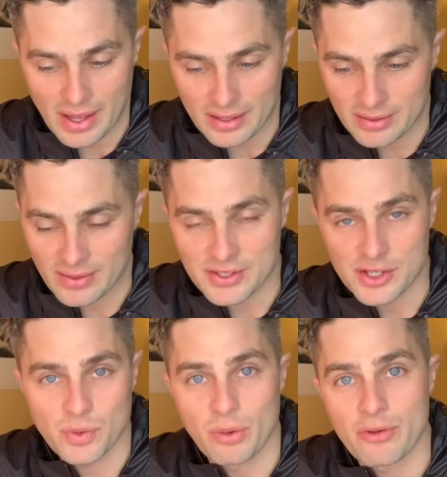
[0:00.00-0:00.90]
this is
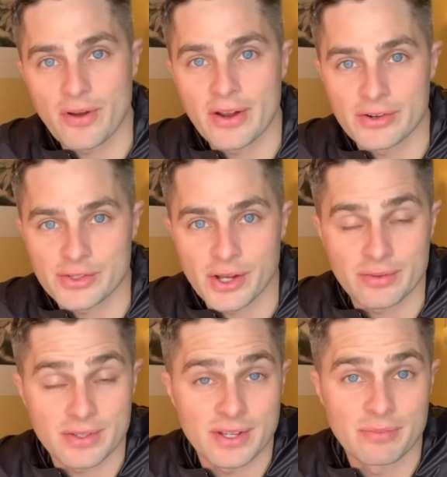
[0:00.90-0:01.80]
where we find ourselves,
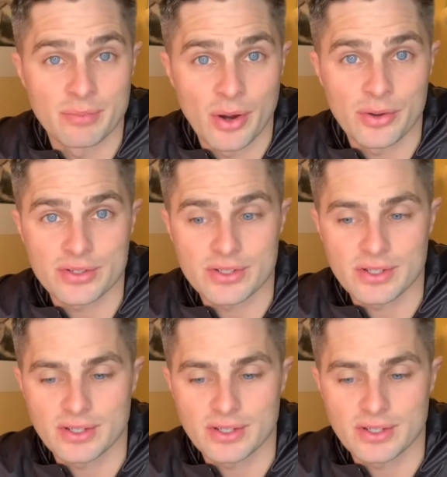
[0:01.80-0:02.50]
is that most